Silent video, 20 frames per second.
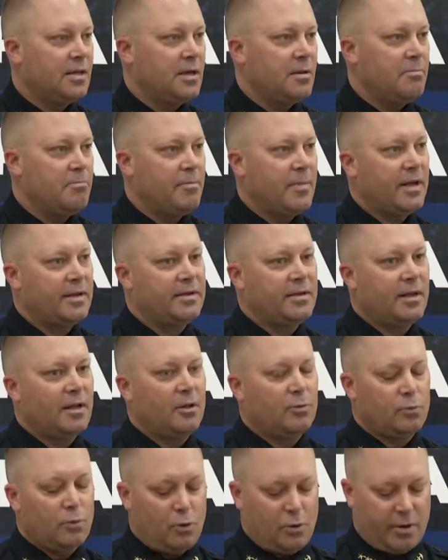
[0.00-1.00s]
Mandel
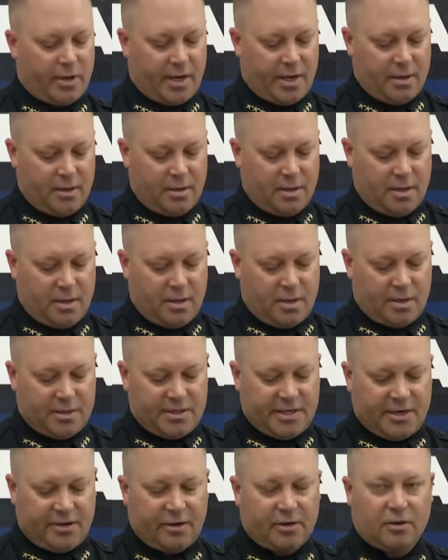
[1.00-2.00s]
Roy and
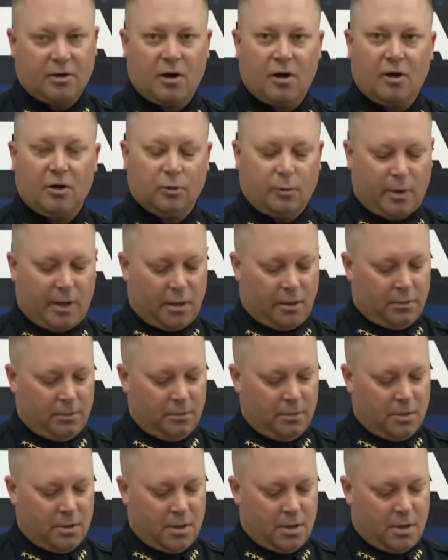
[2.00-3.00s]
Taryn Colwell,
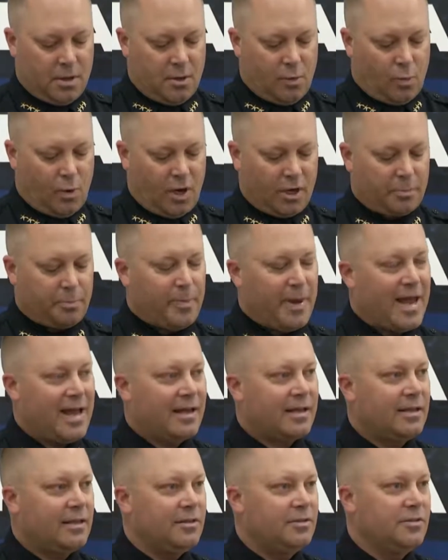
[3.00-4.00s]
walked back
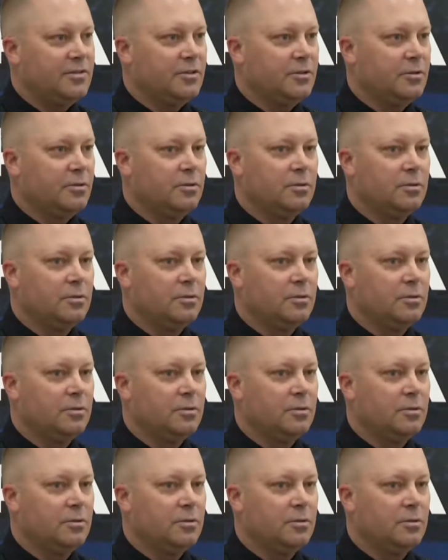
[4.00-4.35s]
into